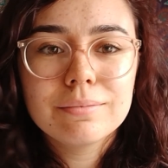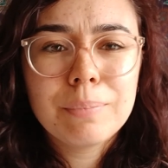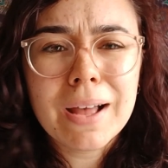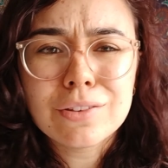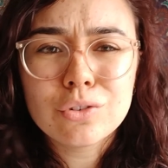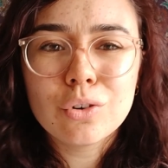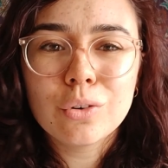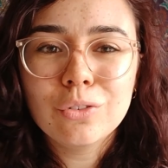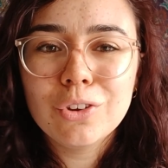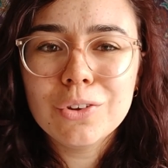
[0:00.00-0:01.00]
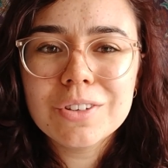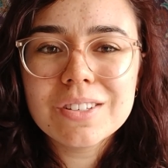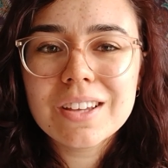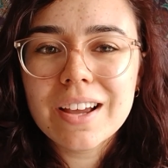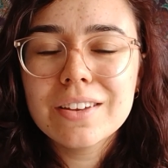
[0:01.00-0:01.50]
pastoral
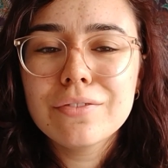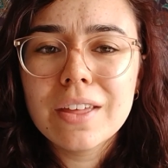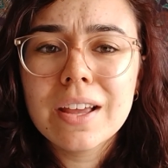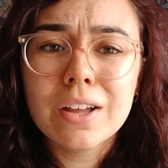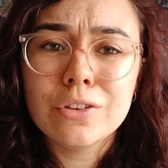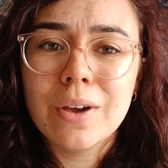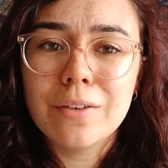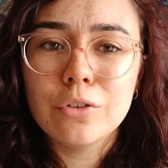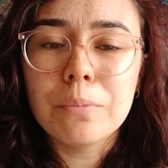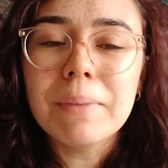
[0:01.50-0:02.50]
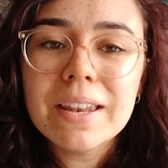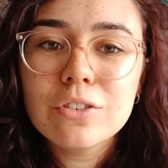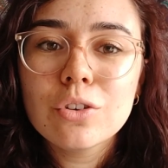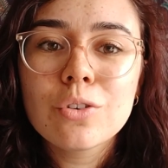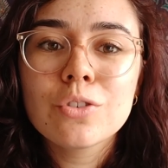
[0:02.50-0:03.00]
tutors kind of thing, and you have your
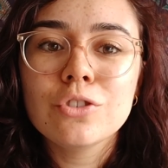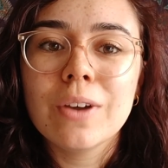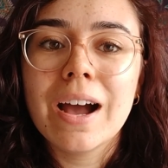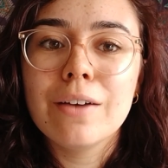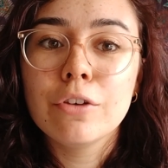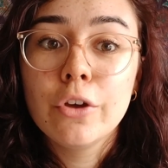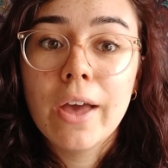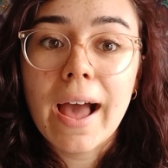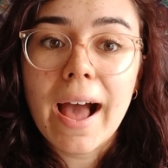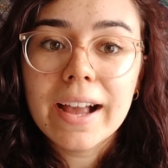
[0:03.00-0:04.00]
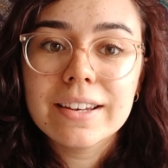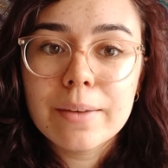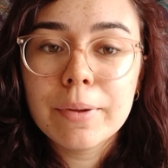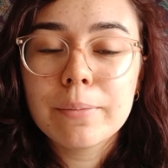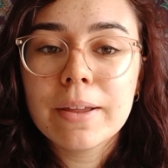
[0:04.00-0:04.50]
mentors, you have
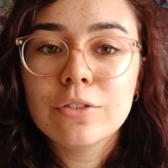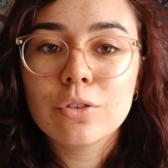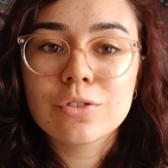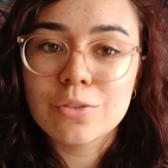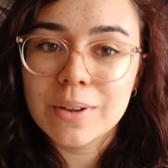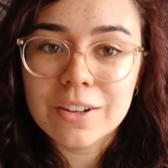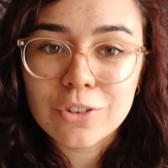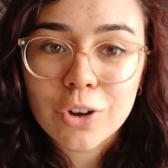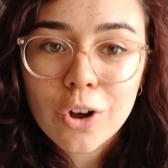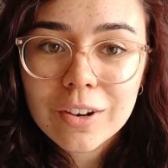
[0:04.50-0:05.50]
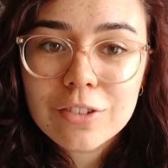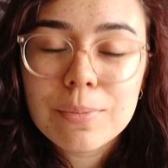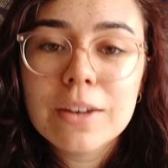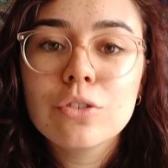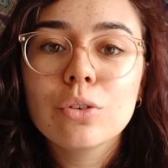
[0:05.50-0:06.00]
academic mentors as well as your college
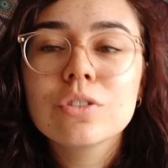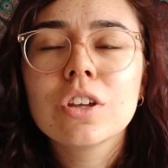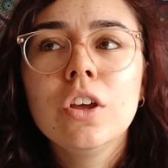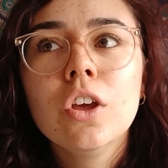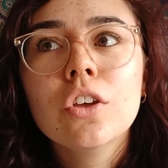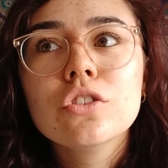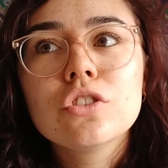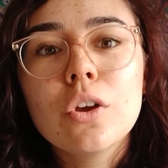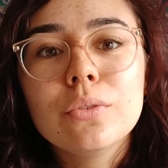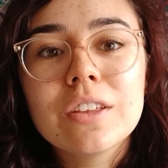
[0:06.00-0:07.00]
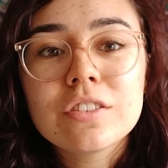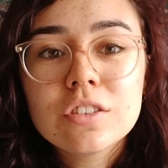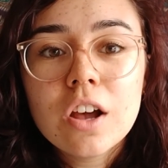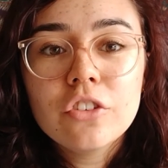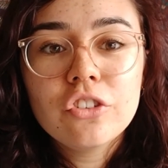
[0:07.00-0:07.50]
mentors. So there's
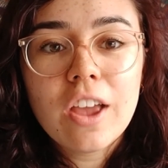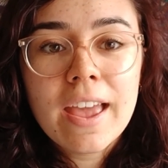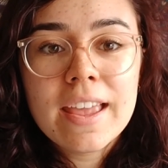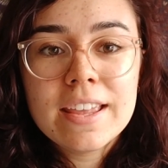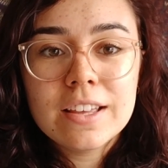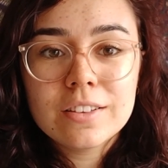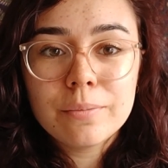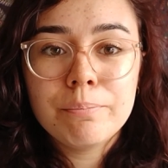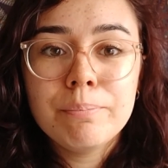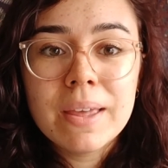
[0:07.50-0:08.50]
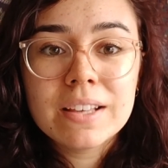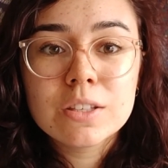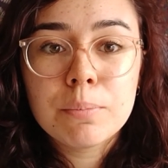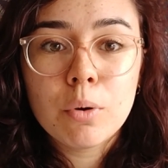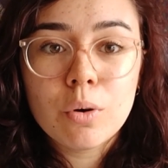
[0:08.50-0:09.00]
such a big
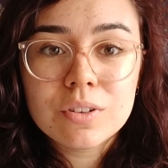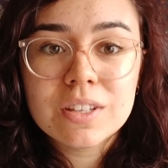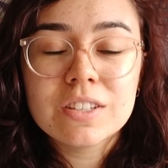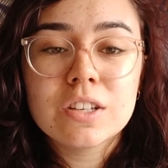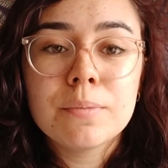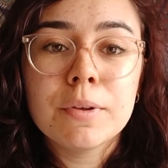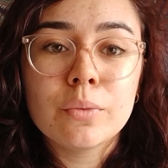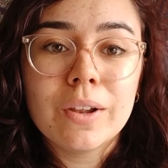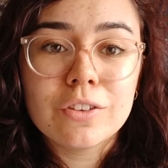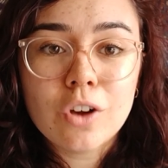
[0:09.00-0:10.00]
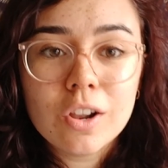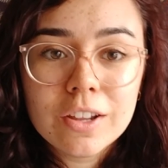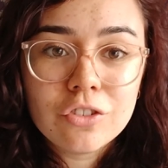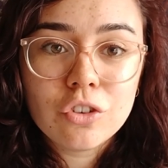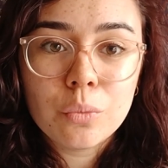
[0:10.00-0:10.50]
support system, as well as
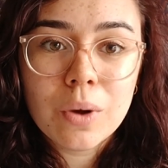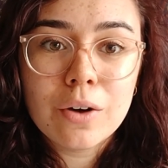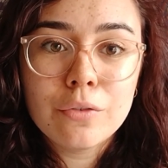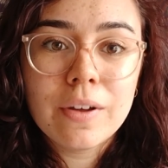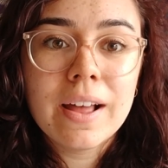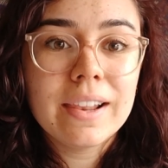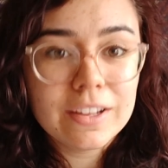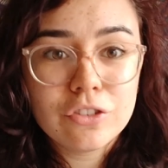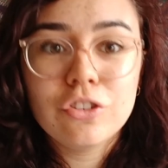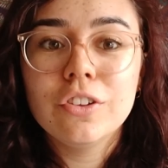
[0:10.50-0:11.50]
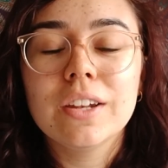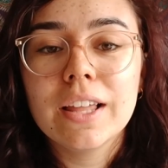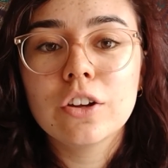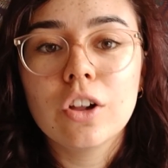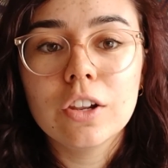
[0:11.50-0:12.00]
college welfare, like
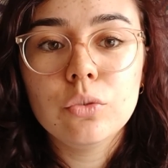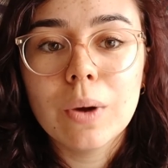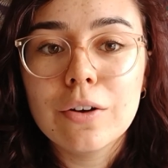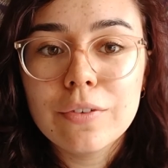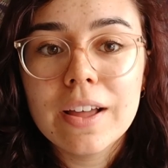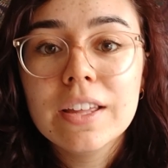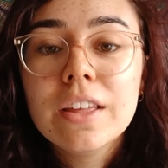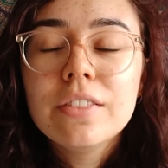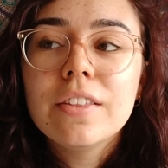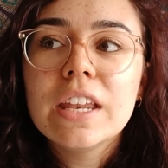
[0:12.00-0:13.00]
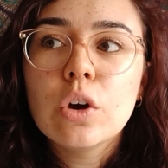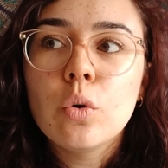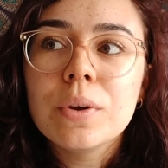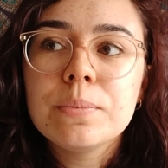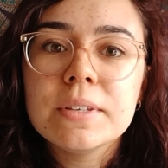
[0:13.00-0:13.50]
student-led college welfare, that there'd
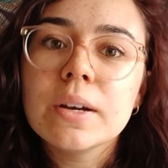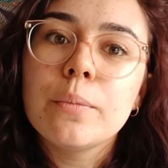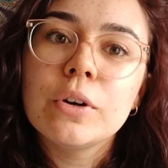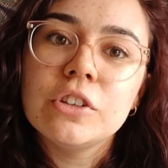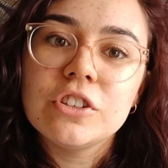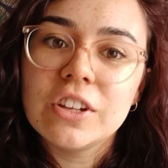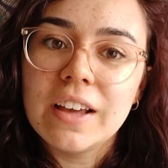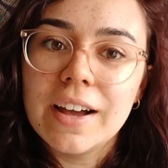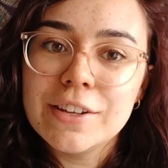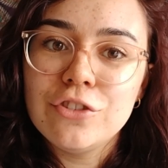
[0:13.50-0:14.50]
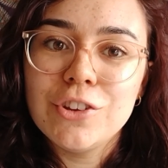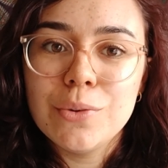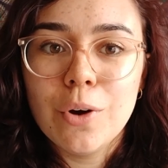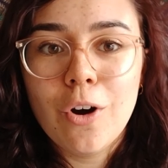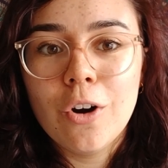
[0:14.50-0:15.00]
always be someone to guide
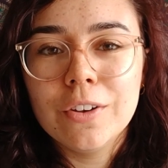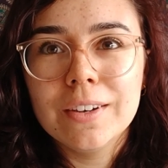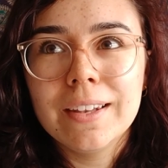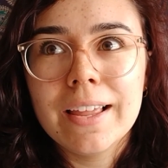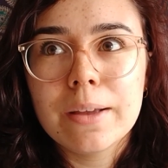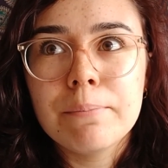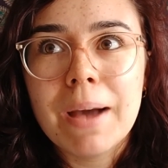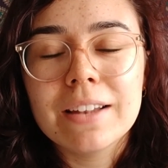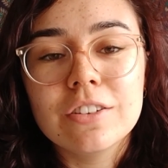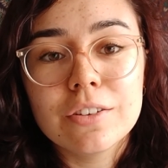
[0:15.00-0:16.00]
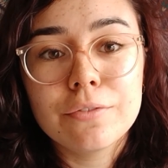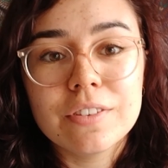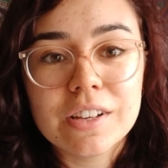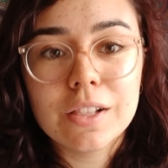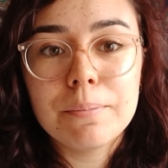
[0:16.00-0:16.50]
you on like matters of
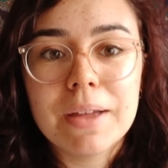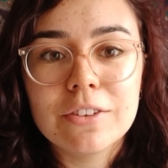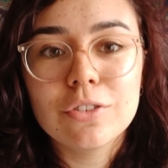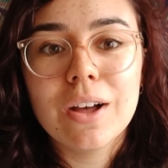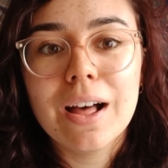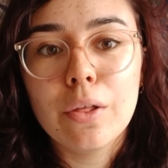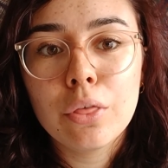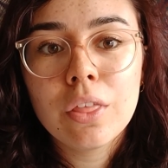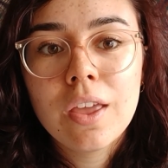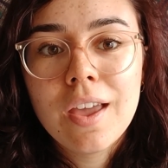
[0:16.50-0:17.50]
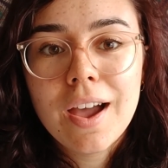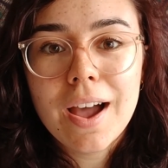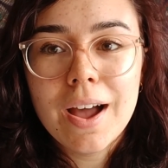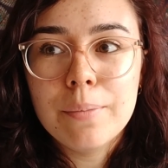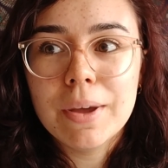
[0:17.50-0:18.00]
physical and mental health,
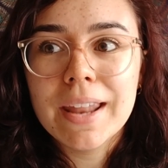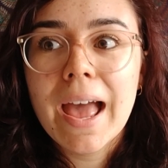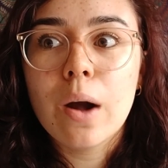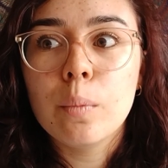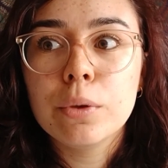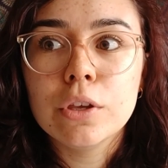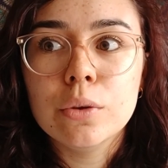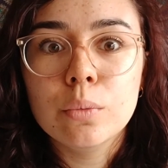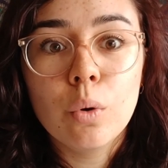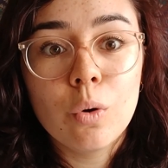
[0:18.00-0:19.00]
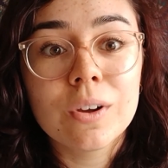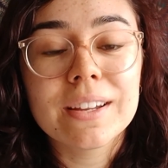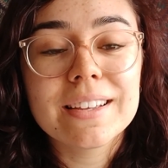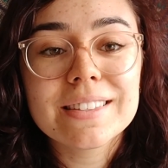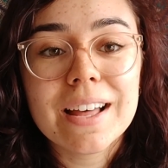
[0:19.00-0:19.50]
and help you
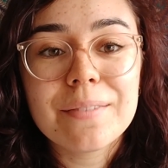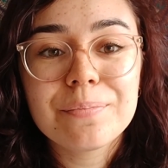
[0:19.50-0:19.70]
organise that.